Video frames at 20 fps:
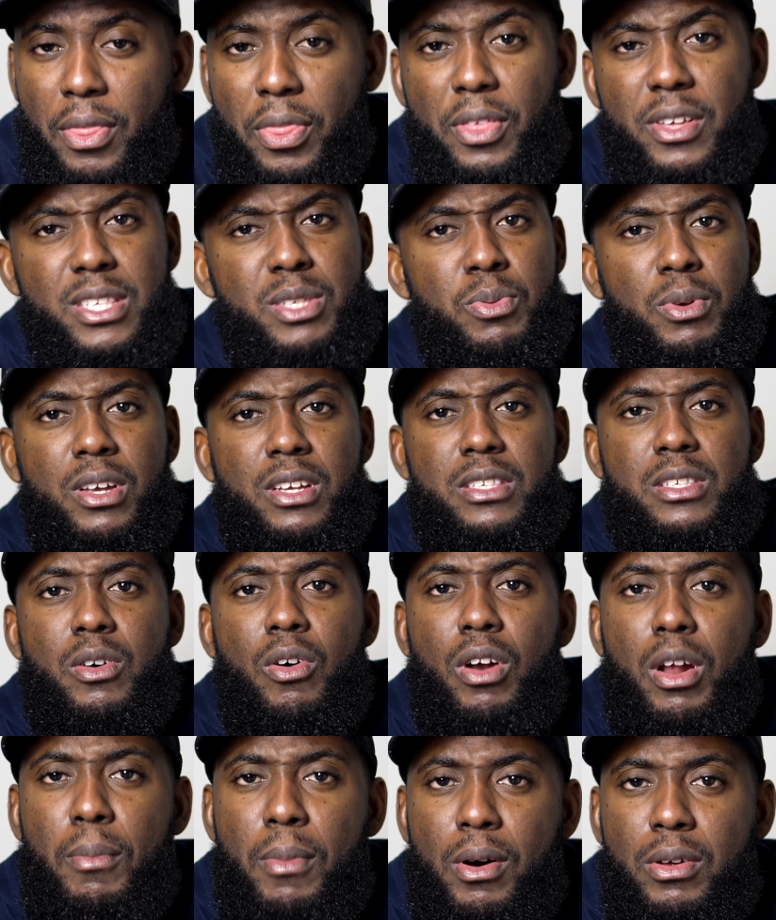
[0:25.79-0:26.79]
This week it's
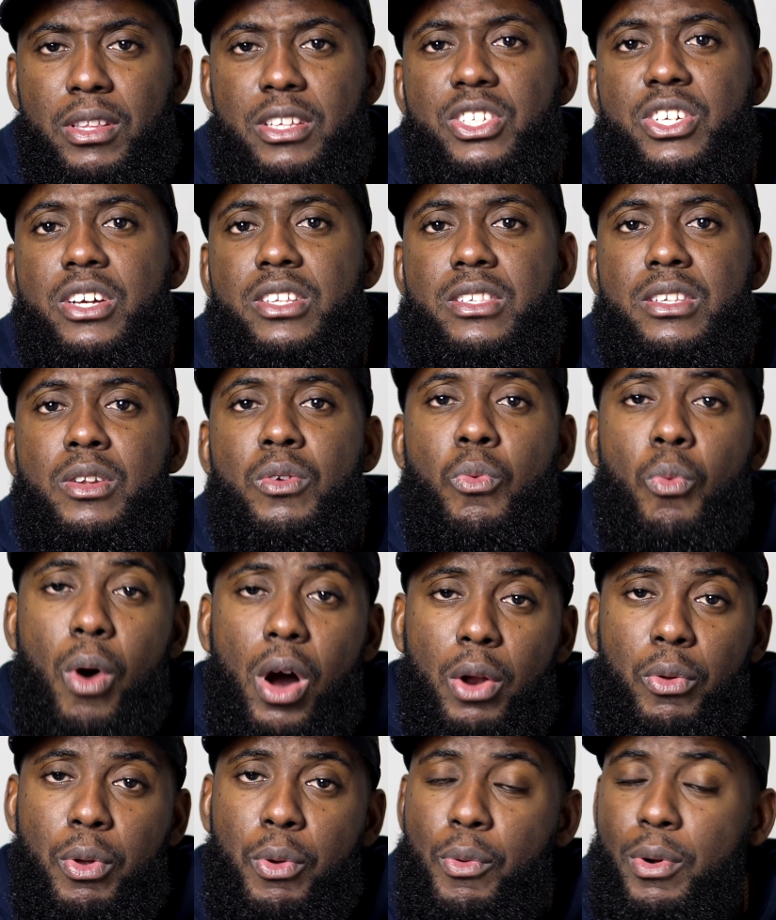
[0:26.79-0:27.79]
all about the
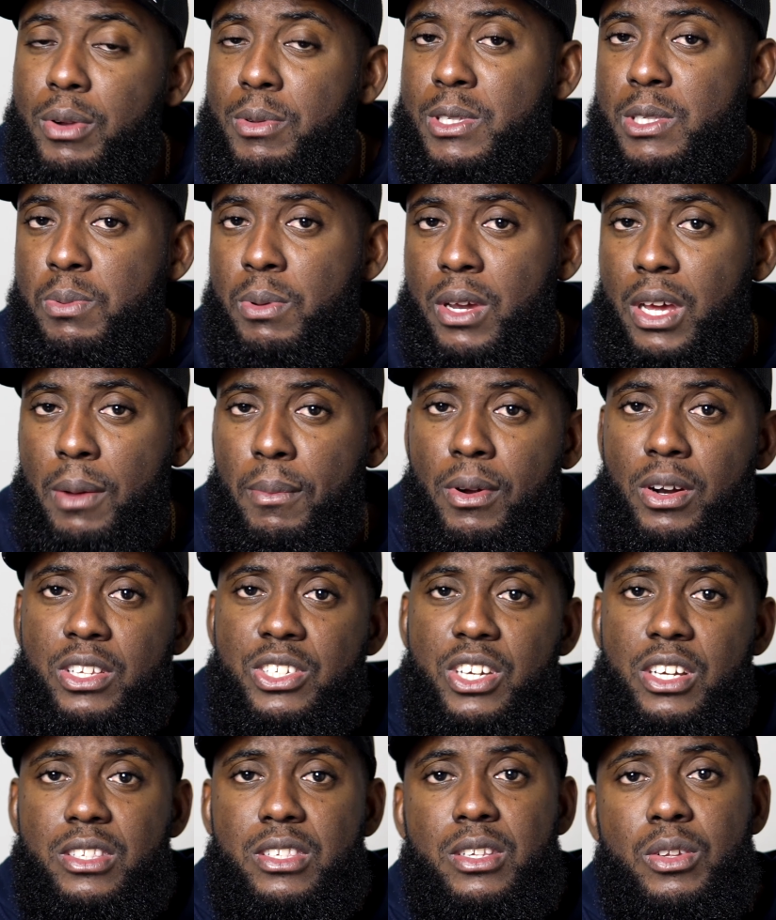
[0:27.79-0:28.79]
JetsonOne. We will be speaking about the
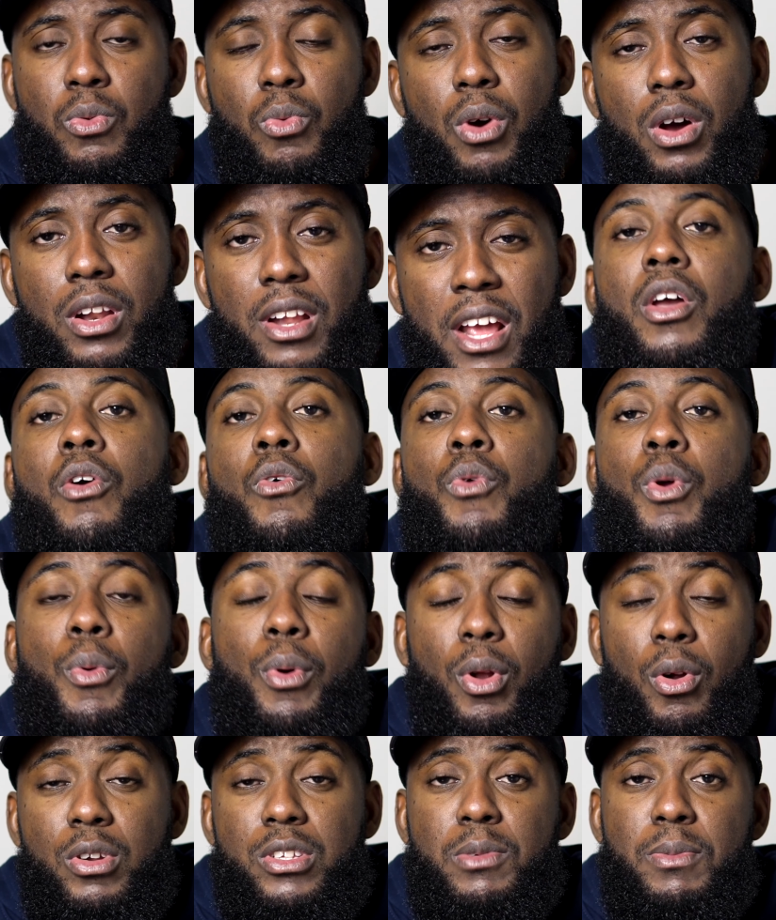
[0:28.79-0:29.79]
JetsonOne. We
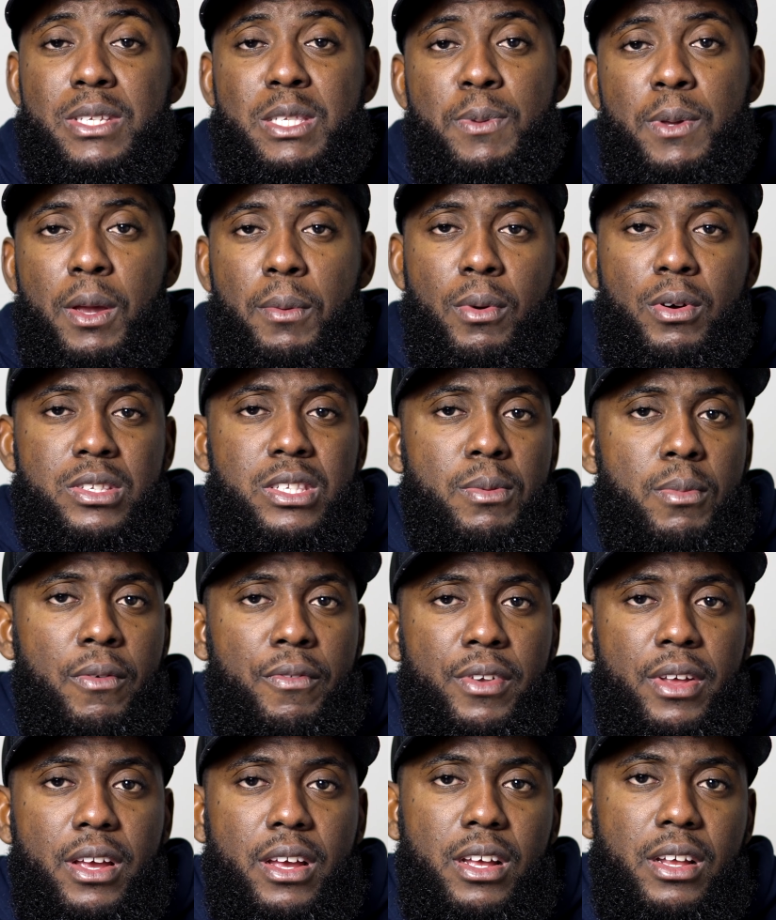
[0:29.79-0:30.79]
will also be speaking about some
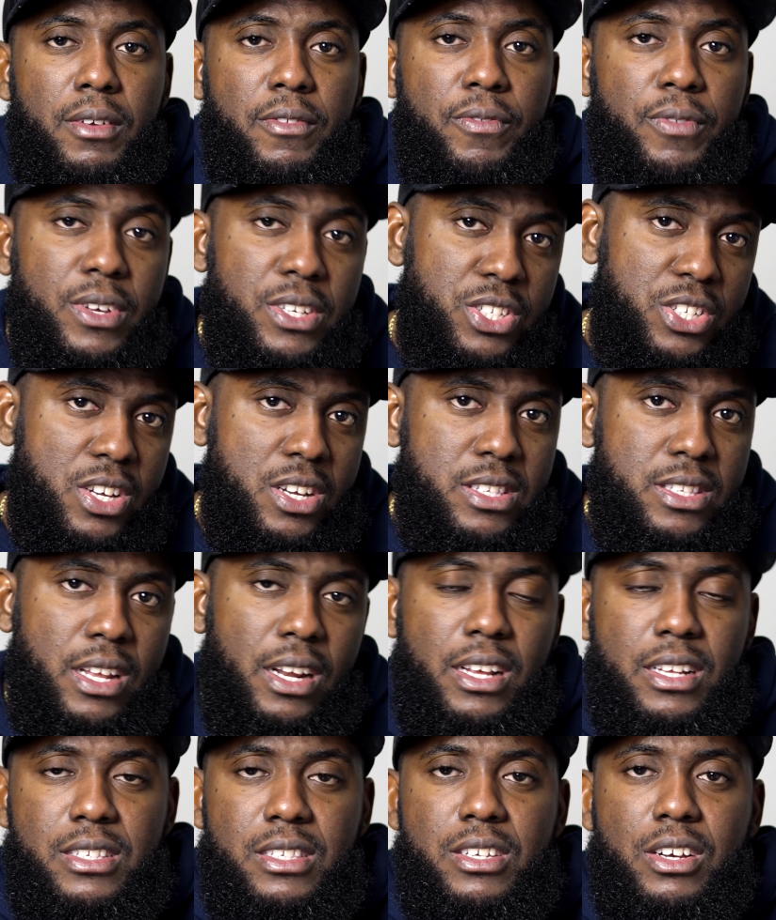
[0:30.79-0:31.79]
of the features
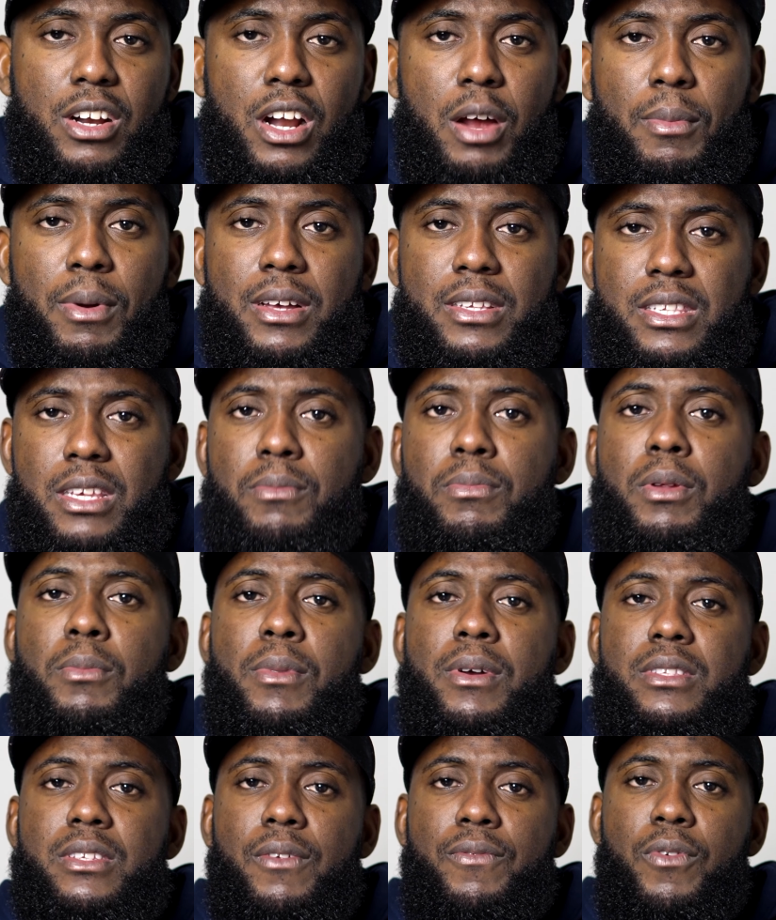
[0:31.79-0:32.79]
that Instagram has
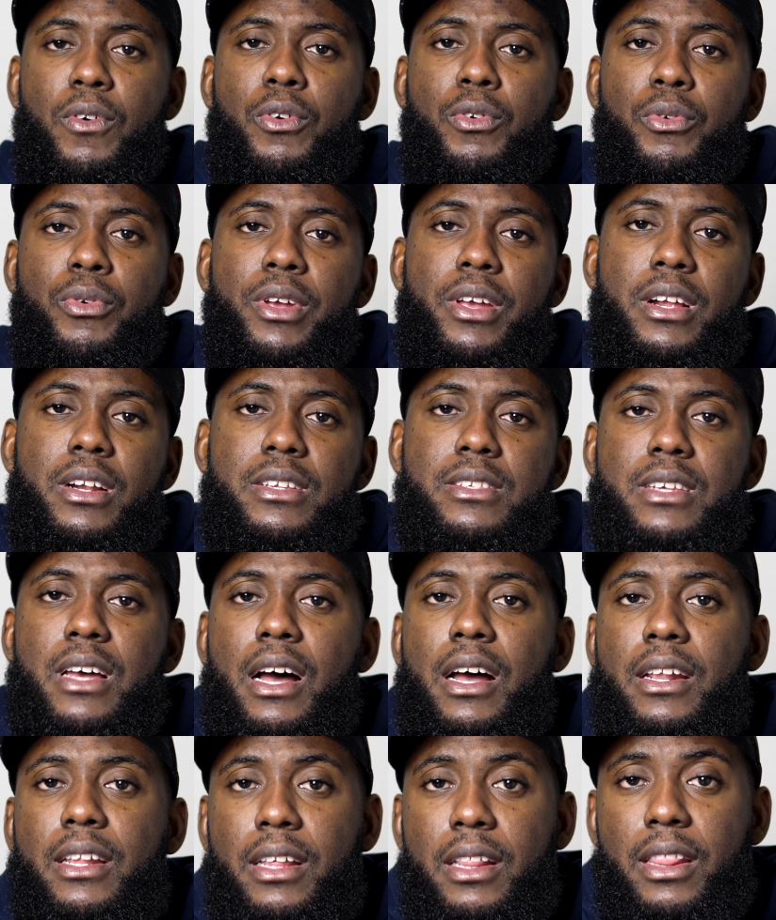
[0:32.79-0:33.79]
implemented for Reels
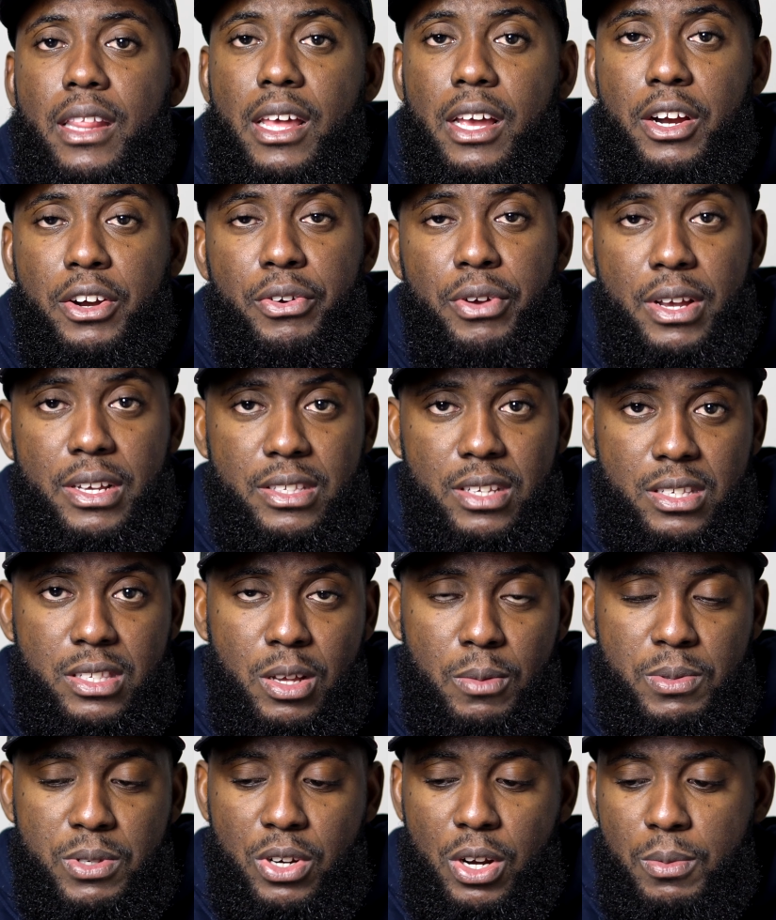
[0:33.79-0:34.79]
and their creator
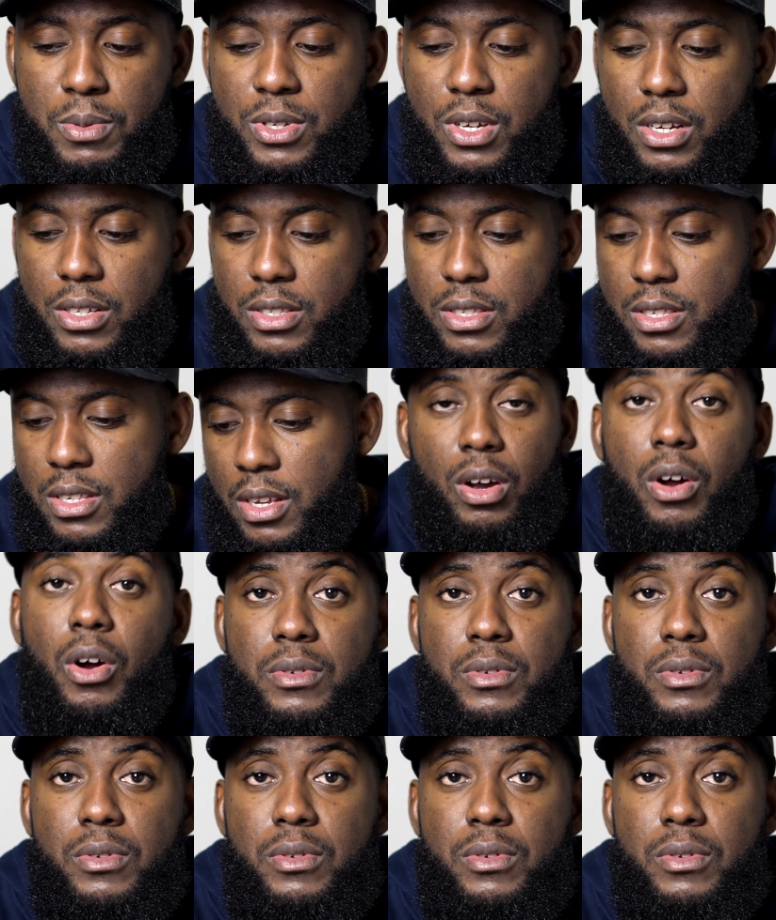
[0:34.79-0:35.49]
subscriptions.